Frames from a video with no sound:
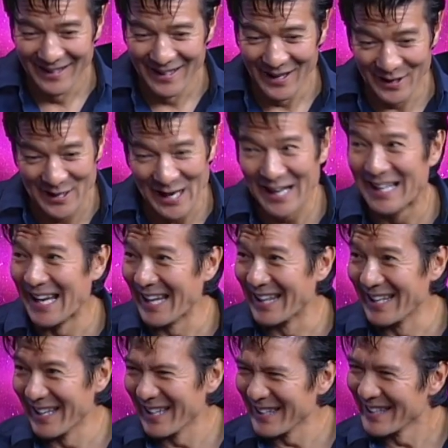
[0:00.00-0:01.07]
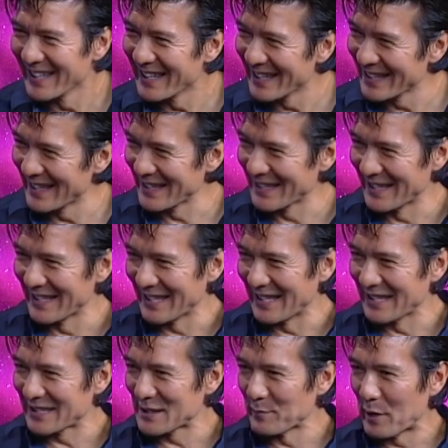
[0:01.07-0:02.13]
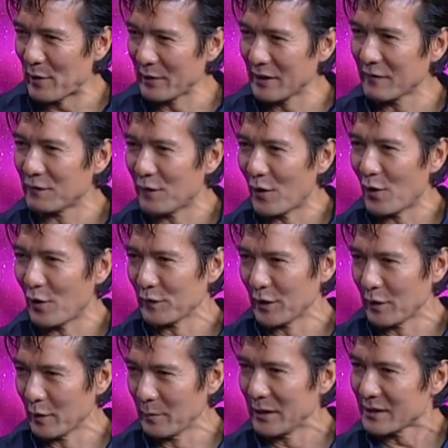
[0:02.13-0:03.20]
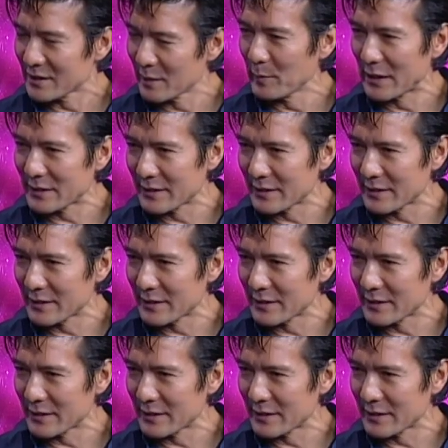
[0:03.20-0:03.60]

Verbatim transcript: and, and, and, like, awesome. like, like somehow he evolved, you yeah, know what I mean? Does that make